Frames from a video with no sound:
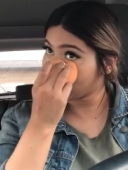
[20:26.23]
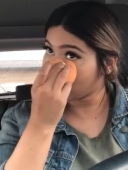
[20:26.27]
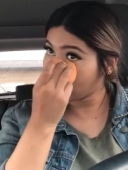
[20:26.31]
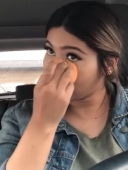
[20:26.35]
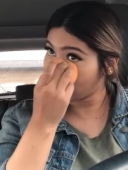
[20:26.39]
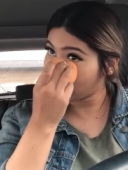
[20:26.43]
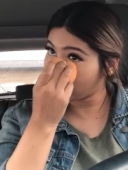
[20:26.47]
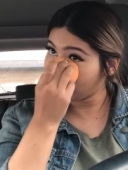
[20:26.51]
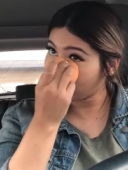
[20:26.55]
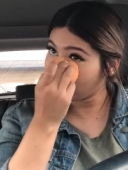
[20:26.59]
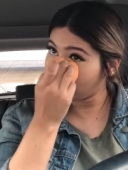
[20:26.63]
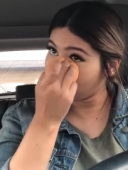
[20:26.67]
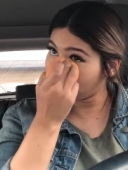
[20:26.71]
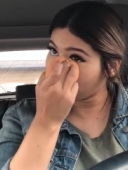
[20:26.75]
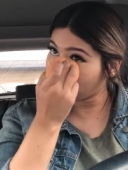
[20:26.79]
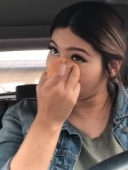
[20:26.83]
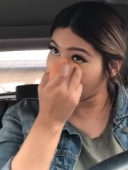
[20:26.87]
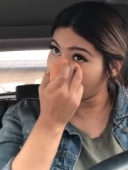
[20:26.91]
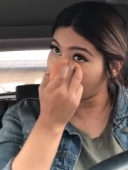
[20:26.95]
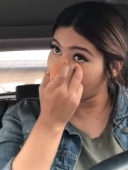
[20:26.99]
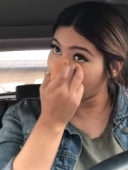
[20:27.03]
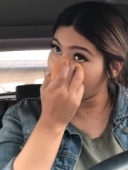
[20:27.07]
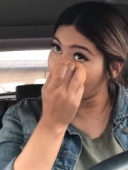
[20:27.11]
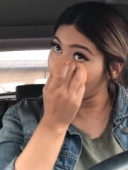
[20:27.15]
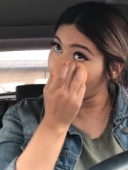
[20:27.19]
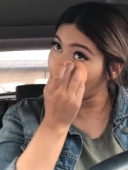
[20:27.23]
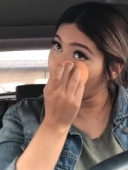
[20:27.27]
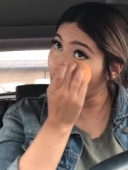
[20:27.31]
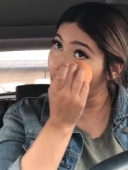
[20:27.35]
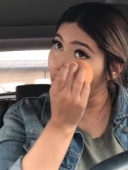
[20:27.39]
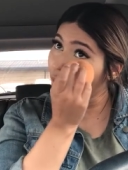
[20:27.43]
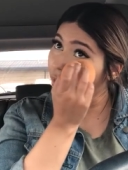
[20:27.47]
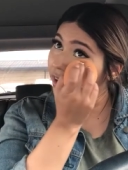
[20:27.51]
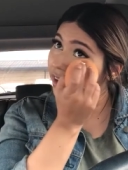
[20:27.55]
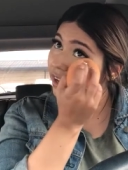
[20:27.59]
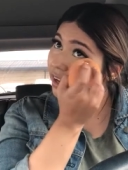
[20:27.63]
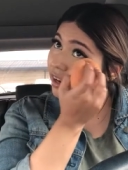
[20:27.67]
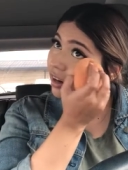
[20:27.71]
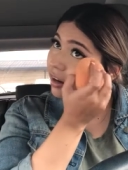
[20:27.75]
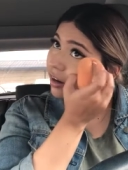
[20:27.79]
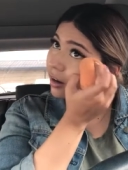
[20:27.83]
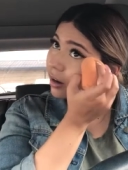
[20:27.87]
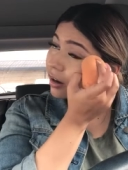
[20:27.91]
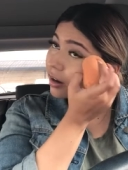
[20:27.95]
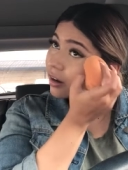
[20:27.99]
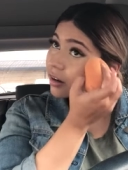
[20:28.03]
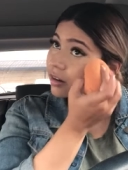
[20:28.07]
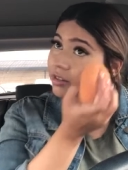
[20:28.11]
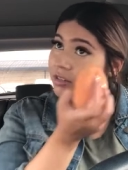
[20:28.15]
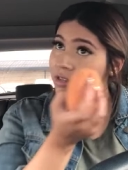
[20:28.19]
Like literally who
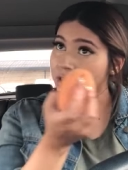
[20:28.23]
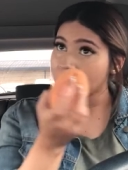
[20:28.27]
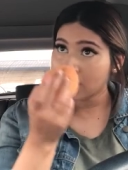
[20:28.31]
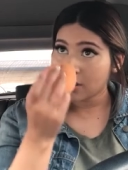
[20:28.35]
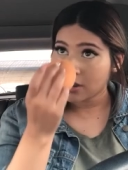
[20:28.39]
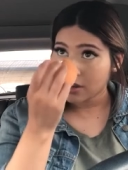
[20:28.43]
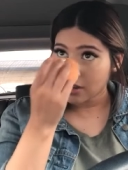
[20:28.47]
cares?